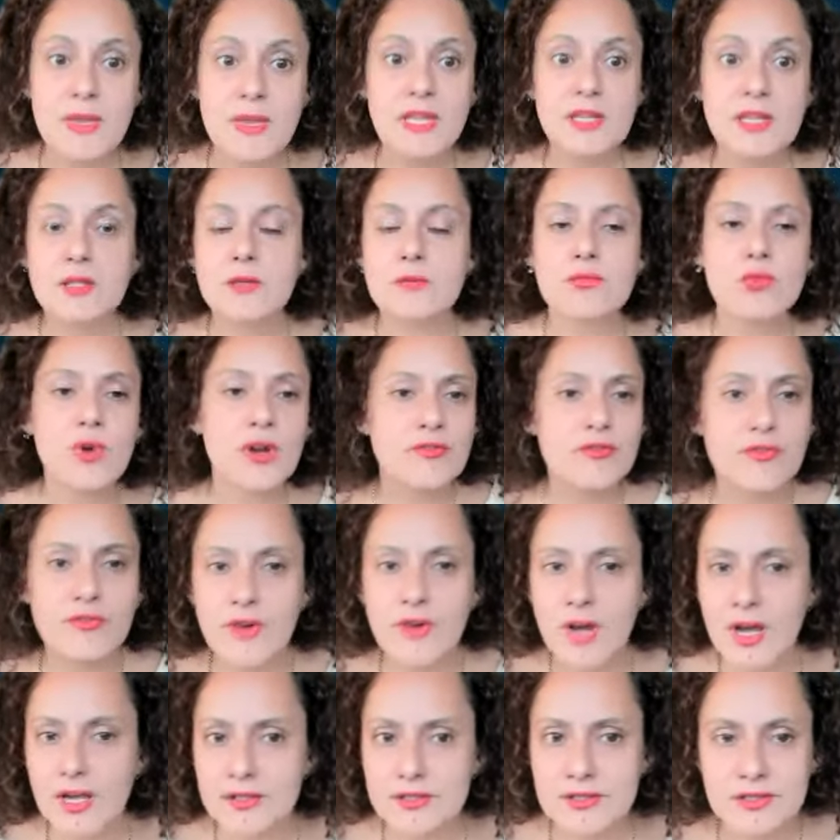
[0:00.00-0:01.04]
make them run
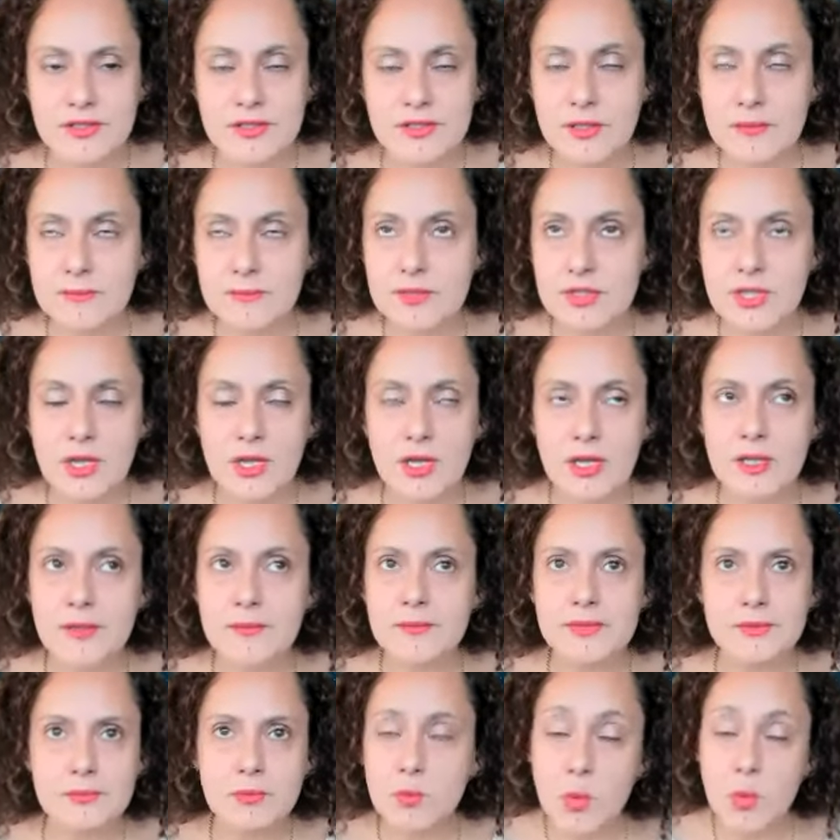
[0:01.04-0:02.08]
faster
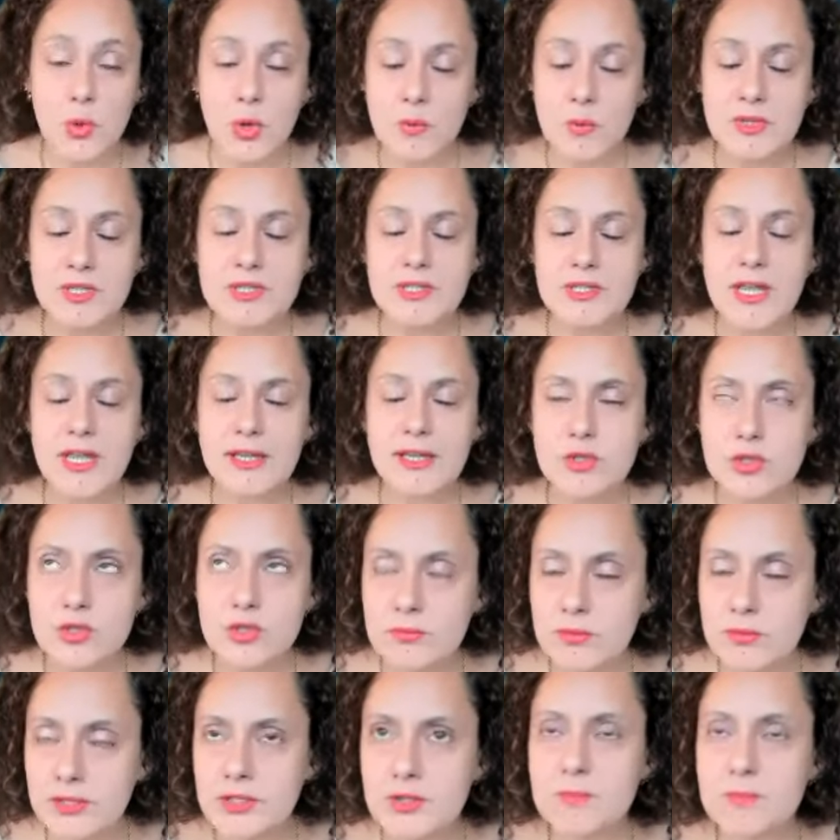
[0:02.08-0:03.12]
sometimes we won't go into that too
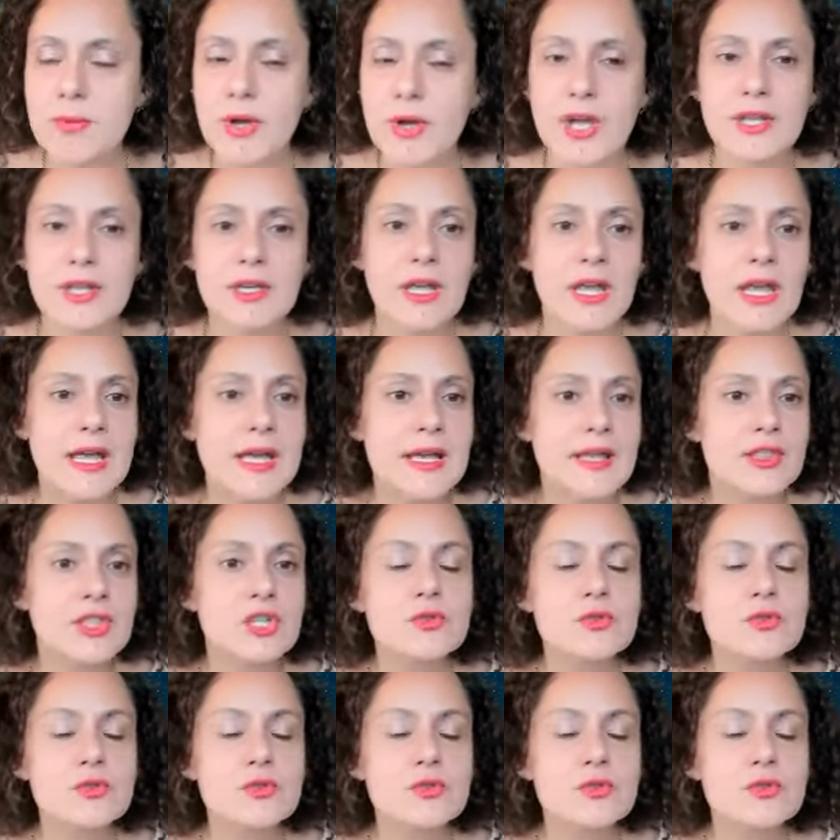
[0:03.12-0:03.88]
much but yeah.